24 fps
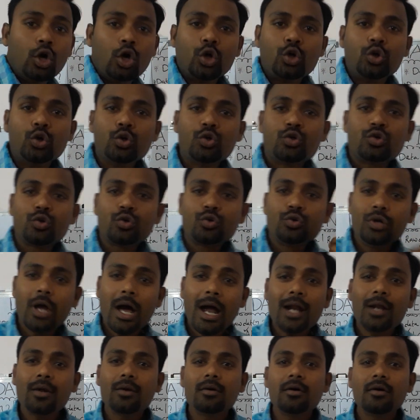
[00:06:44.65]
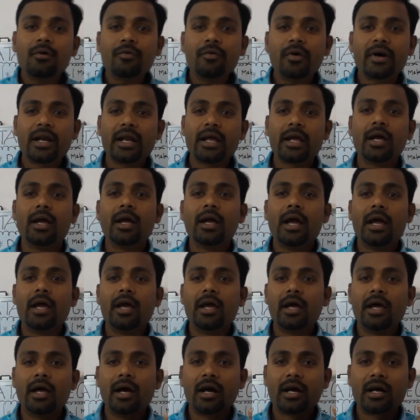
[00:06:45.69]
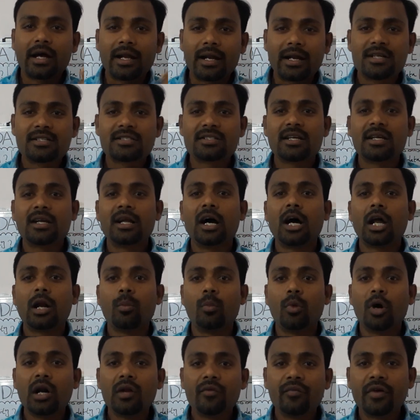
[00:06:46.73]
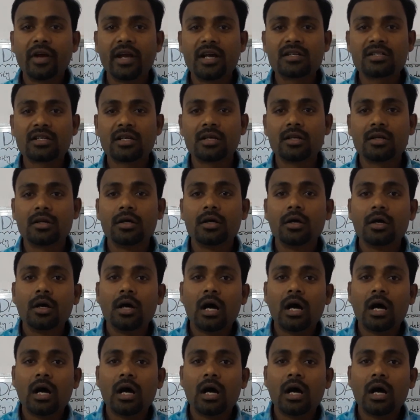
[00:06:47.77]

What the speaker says: You should not go for a correction or a modification.